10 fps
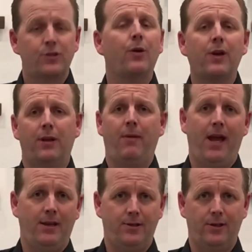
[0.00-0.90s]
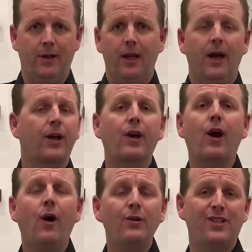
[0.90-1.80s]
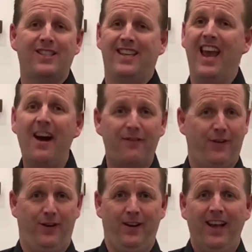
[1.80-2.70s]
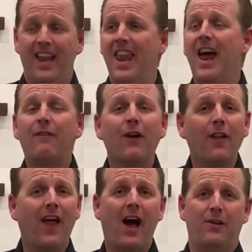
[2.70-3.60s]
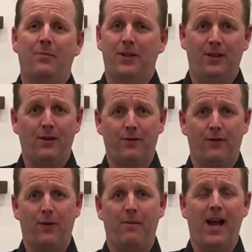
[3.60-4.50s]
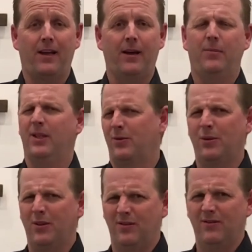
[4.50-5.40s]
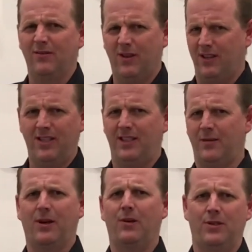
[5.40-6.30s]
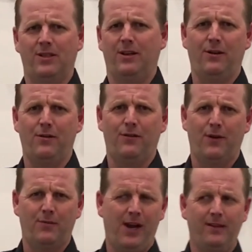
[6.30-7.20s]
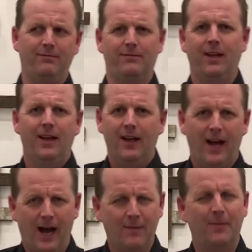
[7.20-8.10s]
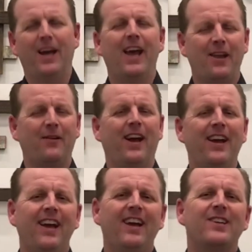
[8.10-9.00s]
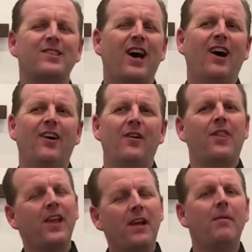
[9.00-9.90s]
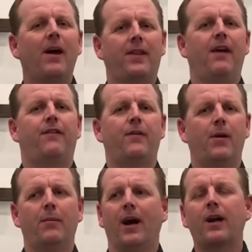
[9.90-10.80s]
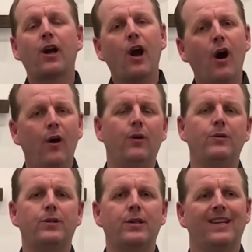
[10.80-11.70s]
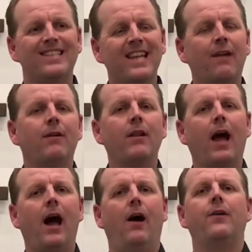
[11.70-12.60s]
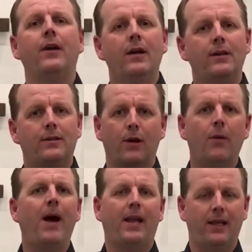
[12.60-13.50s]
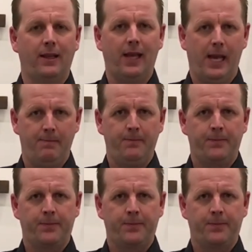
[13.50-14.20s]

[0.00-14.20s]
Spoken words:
So can a manager. A coach is never allowed to put the uniform back on. Plus, we wouldn't want to see some coaches in a uniform, right? But anyway, so think about that for a moment. A coach is never allowed to go back in the game.